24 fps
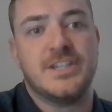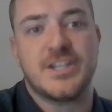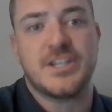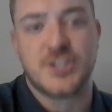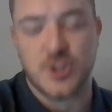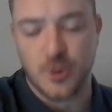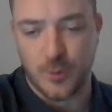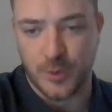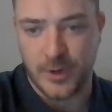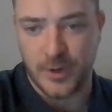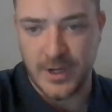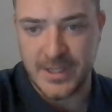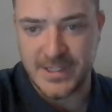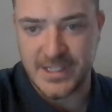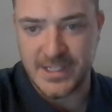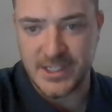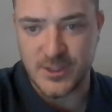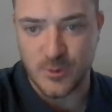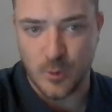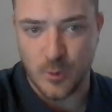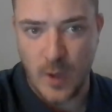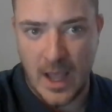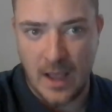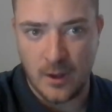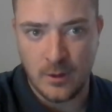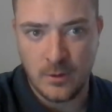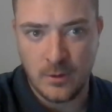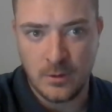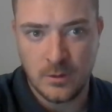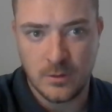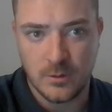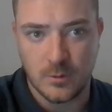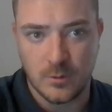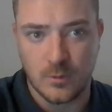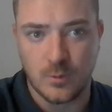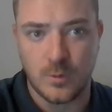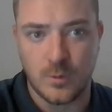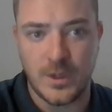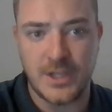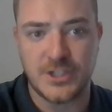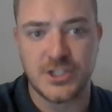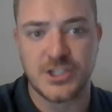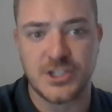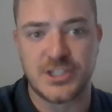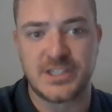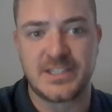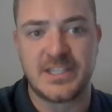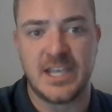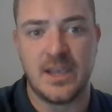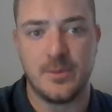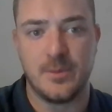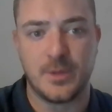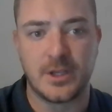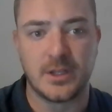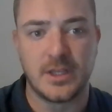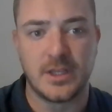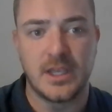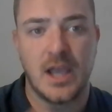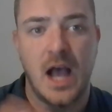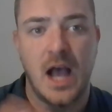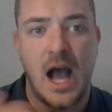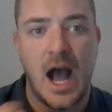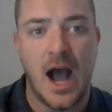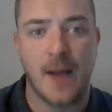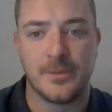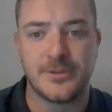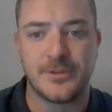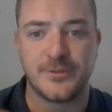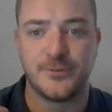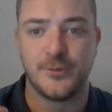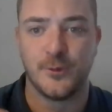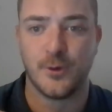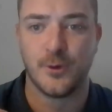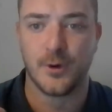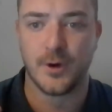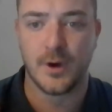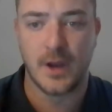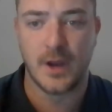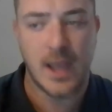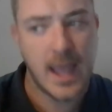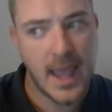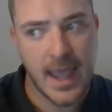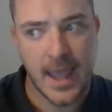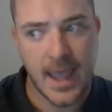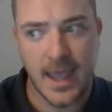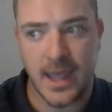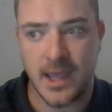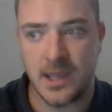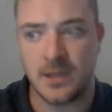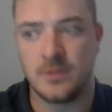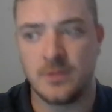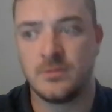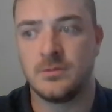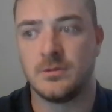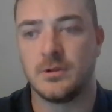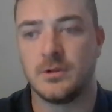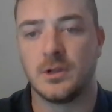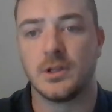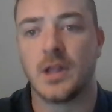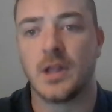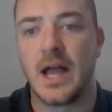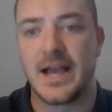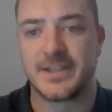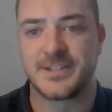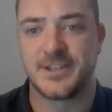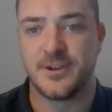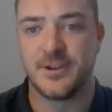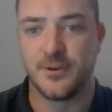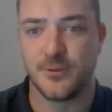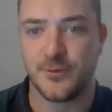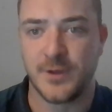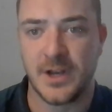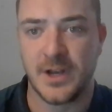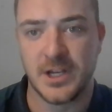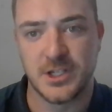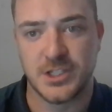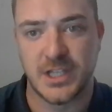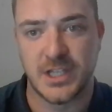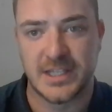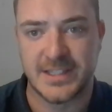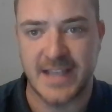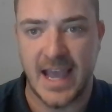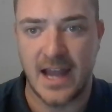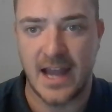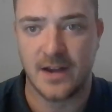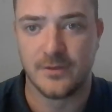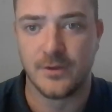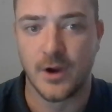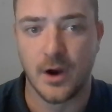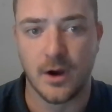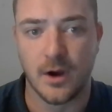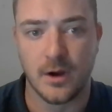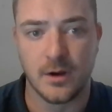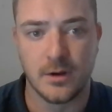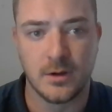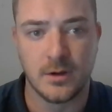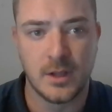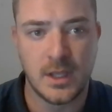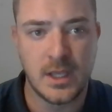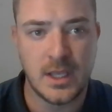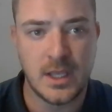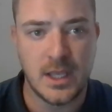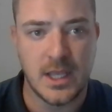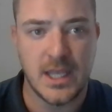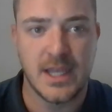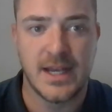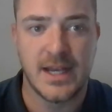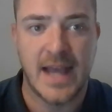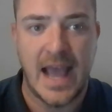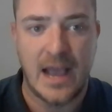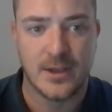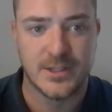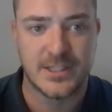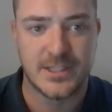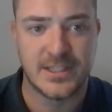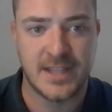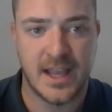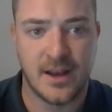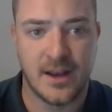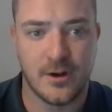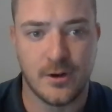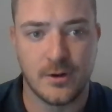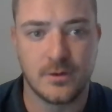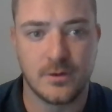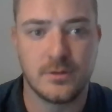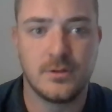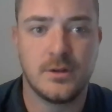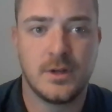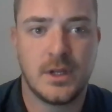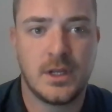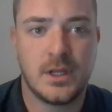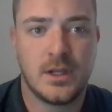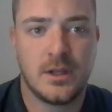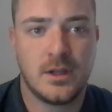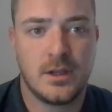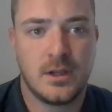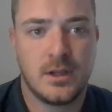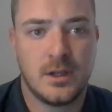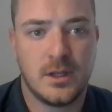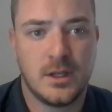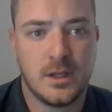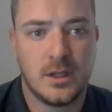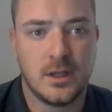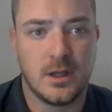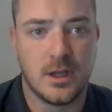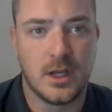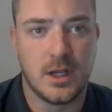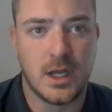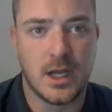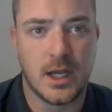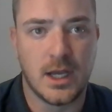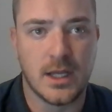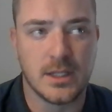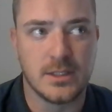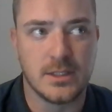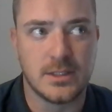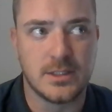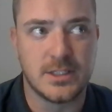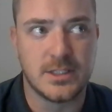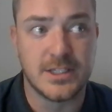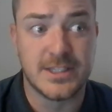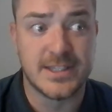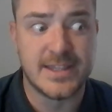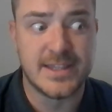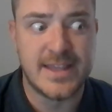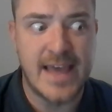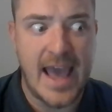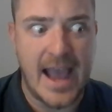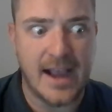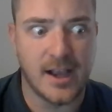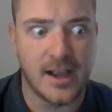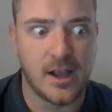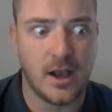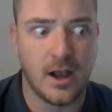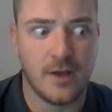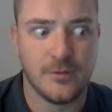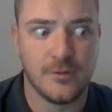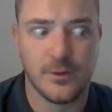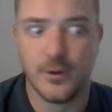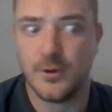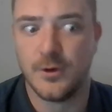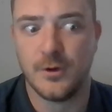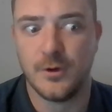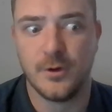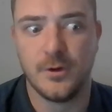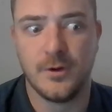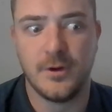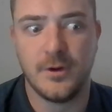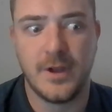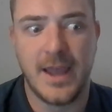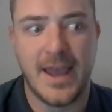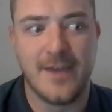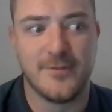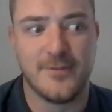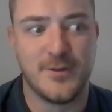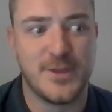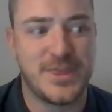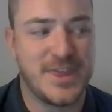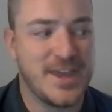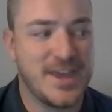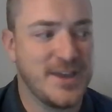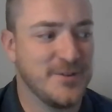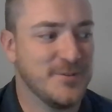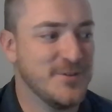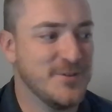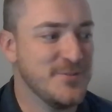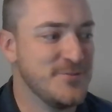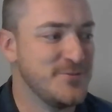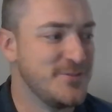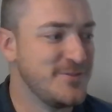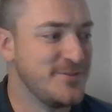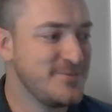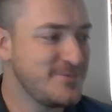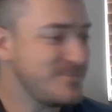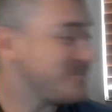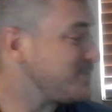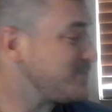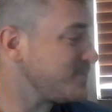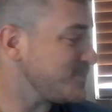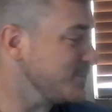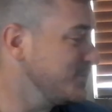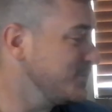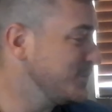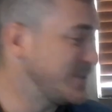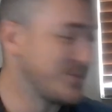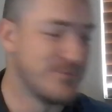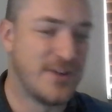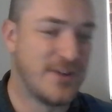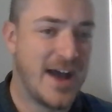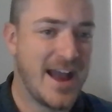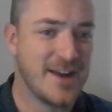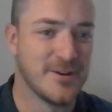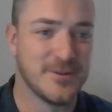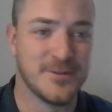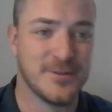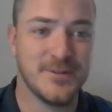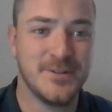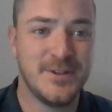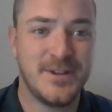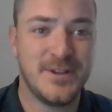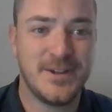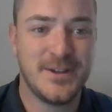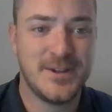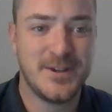digital prints as well. We just typically opt for a glossier finish. That's kind of our in-house standard. Does that cover everything with vinyl?